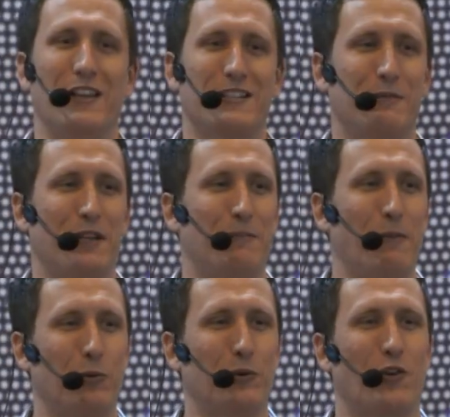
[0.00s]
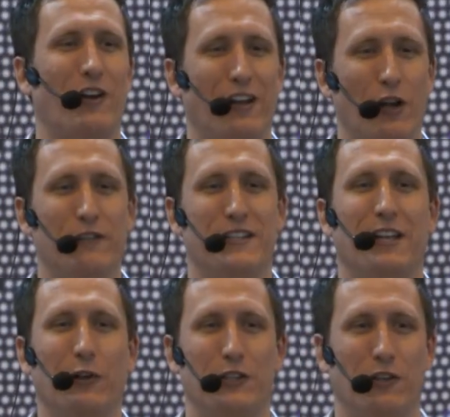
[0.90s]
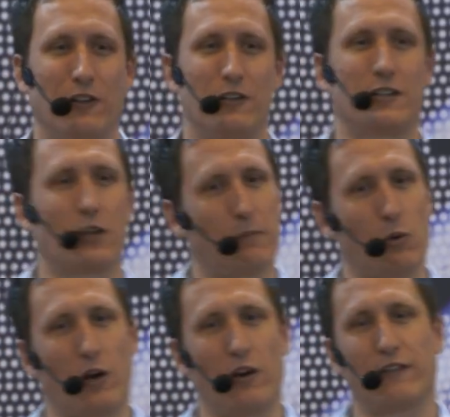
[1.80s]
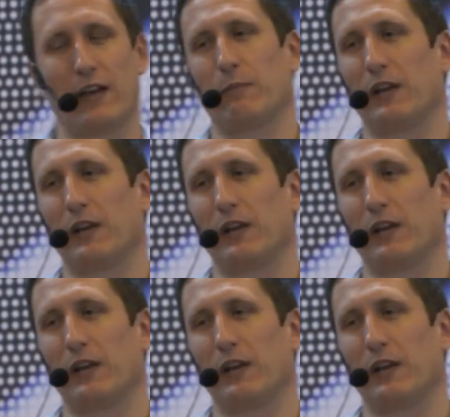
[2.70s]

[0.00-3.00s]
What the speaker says: sometimes people will try and oversell to you, and you just got to be wary of that.